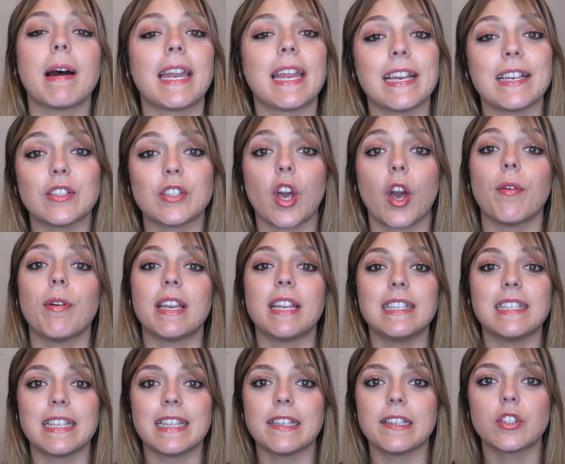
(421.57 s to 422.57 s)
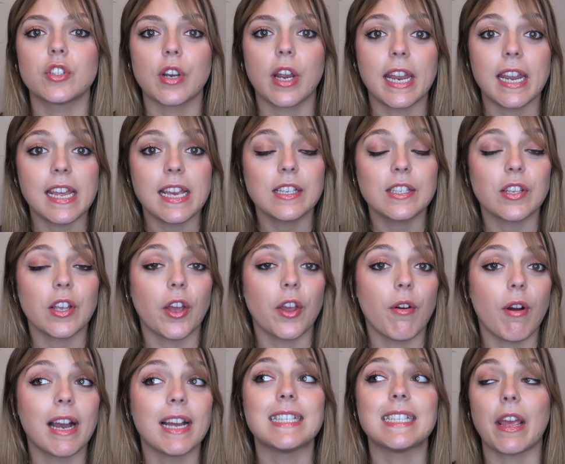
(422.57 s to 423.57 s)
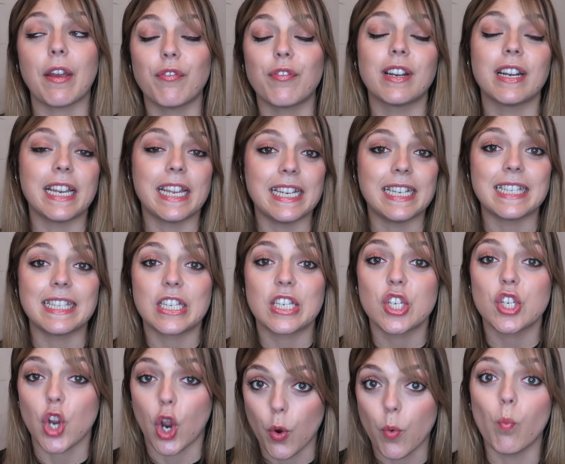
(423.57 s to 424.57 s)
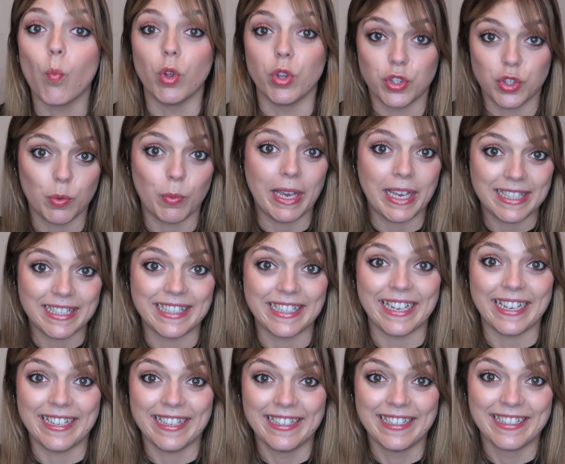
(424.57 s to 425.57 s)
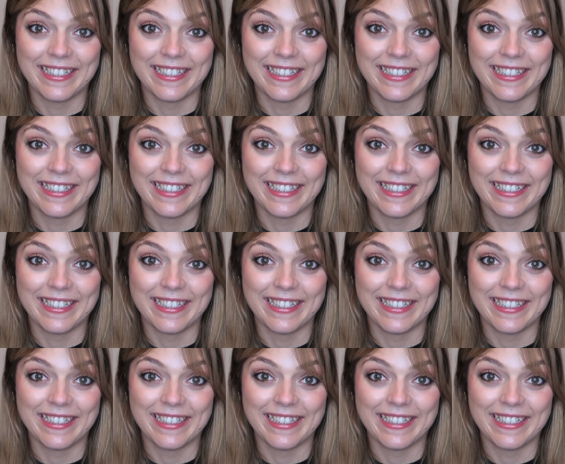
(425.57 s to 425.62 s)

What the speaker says: money is going into this training, so I definitely don't want to waste it.